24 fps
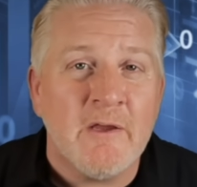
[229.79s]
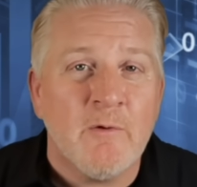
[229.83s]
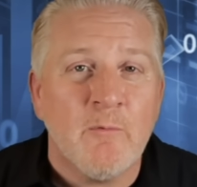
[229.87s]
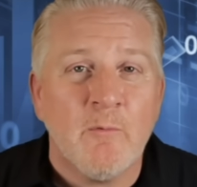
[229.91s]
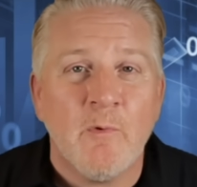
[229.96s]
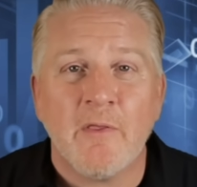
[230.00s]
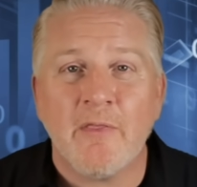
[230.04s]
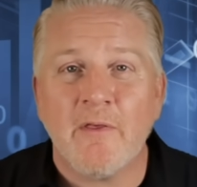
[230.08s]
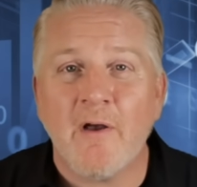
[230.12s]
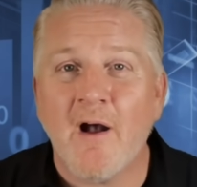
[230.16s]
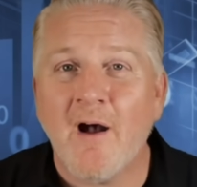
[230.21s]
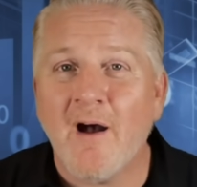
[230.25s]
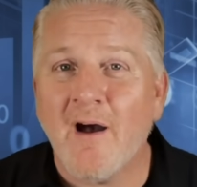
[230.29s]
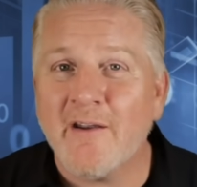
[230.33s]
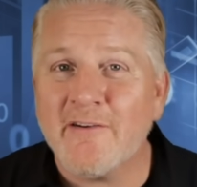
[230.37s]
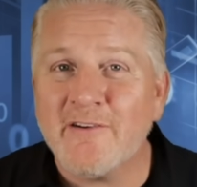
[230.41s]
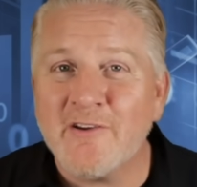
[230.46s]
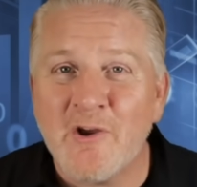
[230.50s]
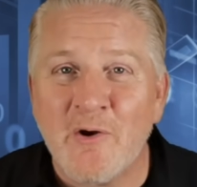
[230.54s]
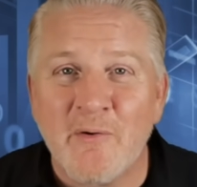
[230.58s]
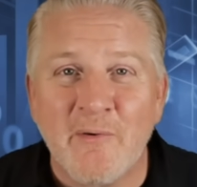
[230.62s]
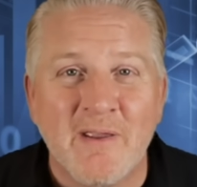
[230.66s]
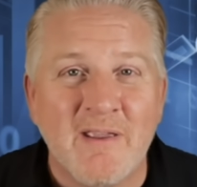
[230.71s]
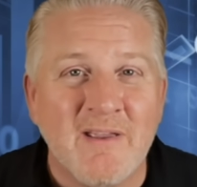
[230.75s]
with
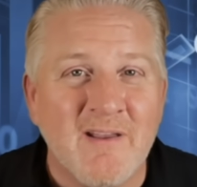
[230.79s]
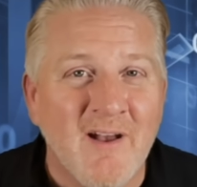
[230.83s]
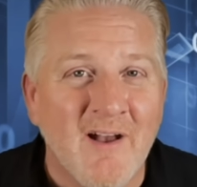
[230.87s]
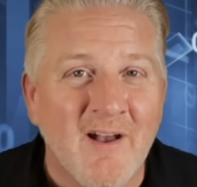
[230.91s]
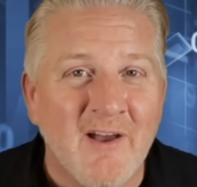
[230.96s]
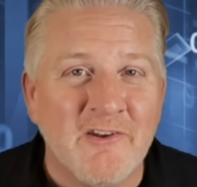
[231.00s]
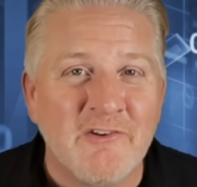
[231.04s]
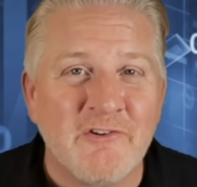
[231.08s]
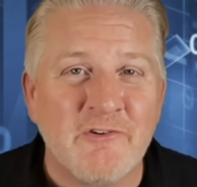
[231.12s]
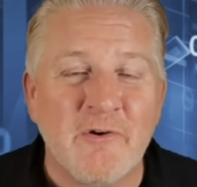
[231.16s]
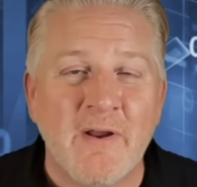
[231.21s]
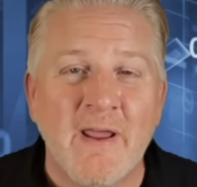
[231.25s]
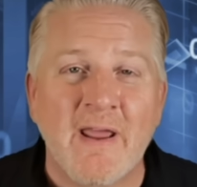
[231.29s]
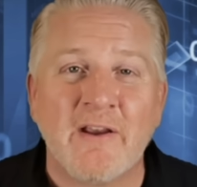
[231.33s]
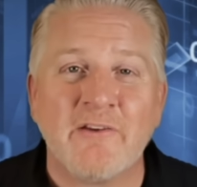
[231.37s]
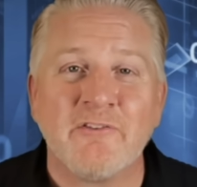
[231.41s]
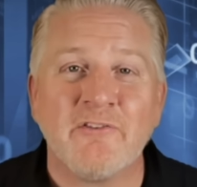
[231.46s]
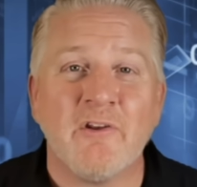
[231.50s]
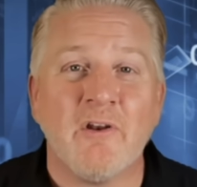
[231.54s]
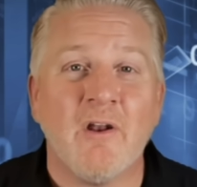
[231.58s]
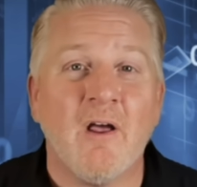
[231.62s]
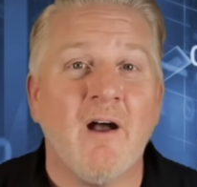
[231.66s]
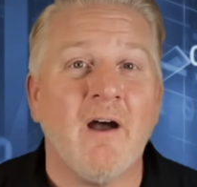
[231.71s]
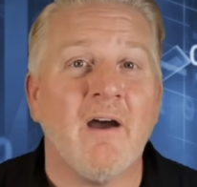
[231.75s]
ongoing
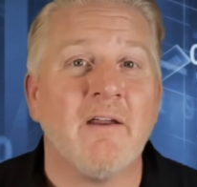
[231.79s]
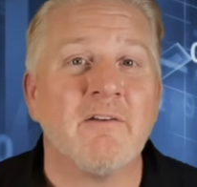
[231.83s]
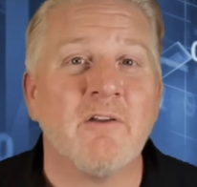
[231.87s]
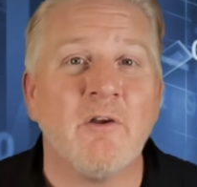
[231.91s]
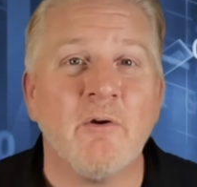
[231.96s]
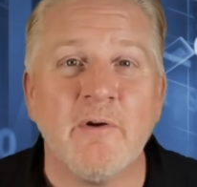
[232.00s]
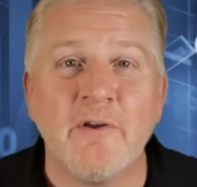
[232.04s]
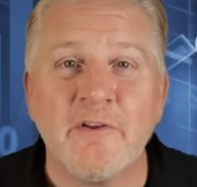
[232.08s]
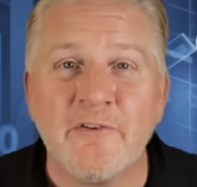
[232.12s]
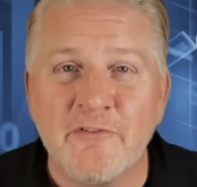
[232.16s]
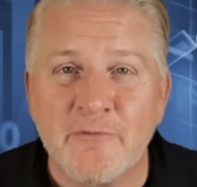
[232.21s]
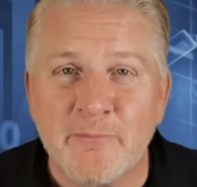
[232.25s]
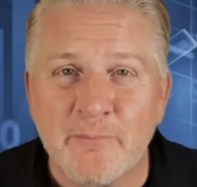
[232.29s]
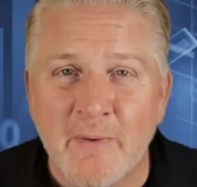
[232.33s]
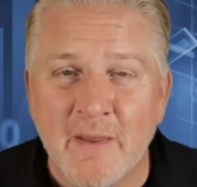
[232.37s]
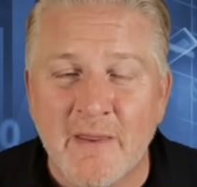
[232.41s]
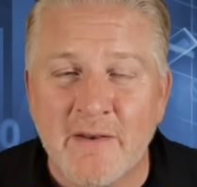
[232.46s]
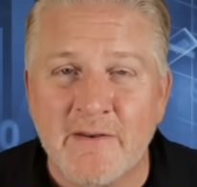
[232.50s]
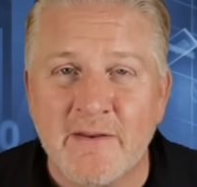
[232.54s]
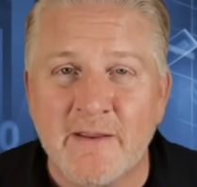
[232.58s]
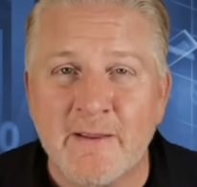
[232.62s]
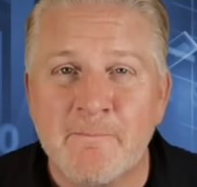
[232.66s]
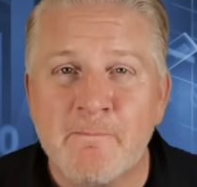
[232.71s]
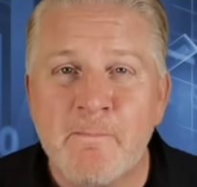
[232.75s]
contracts and ongoing
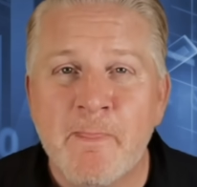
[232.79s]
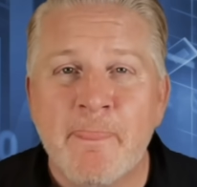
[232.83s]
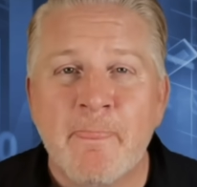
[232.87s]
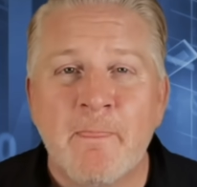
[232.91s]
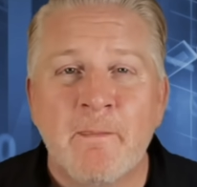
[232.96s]
spending,